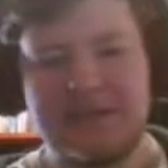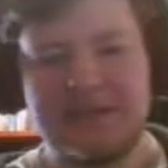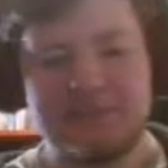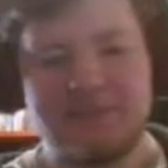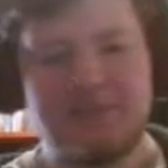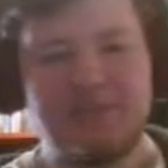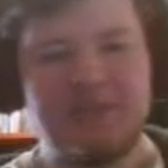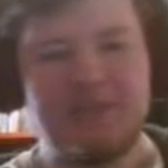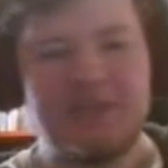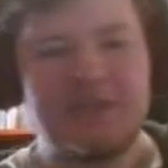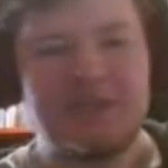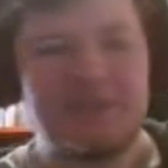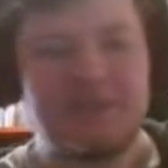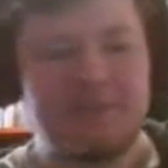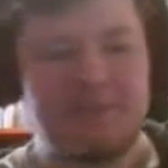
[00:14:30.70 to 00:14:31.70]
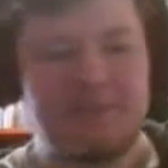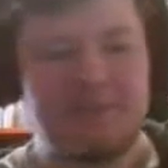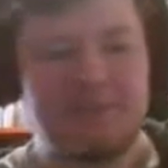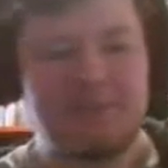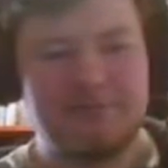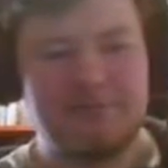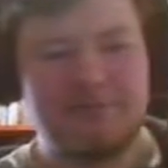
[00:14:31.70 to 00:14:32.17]
the actresses, and it's like
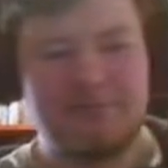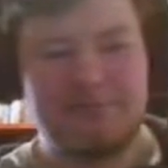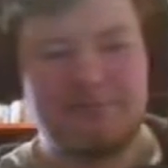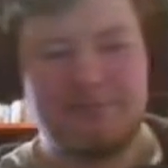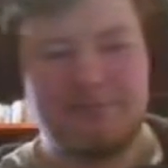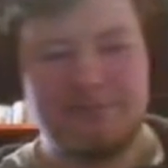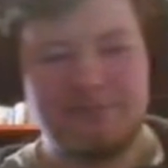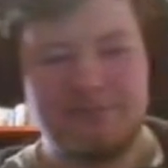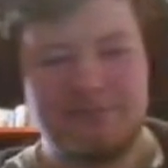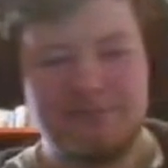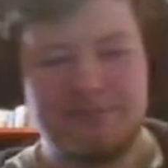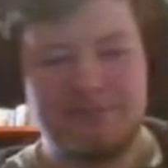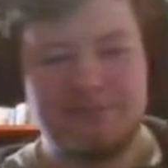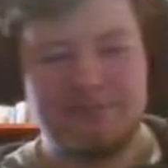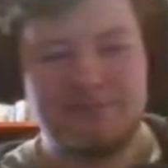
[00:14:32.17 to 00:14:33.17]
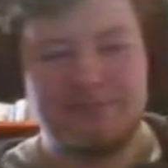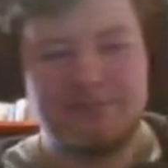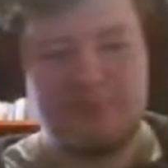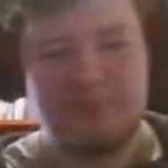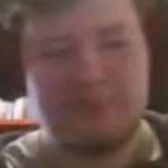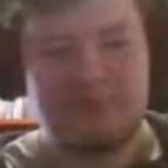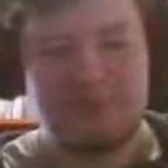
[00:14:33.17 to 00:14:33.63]
you
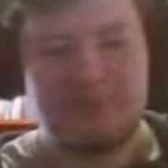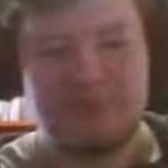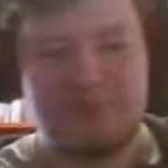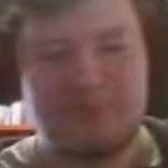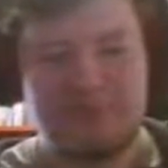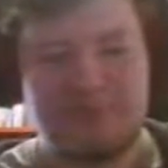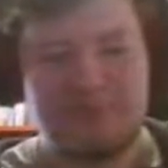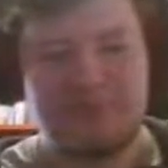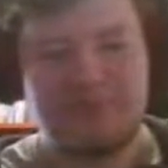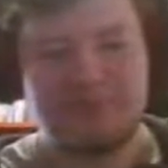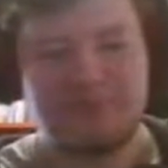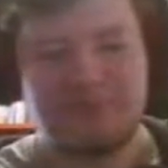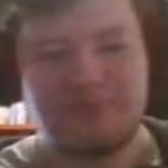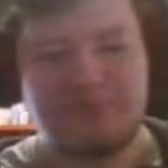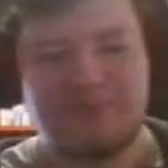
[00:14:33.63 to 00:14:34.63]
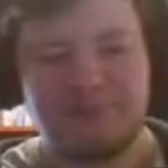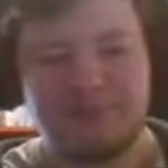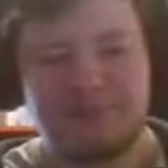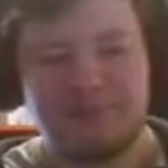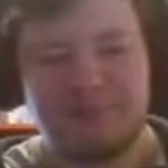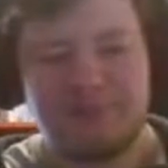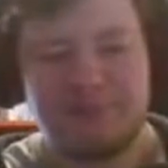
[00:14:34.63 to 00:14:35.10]
gotta work through, you gotta use in your
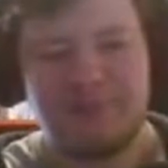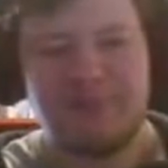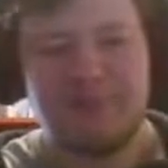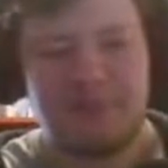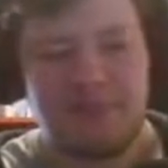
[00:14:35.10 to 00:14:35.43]
corner.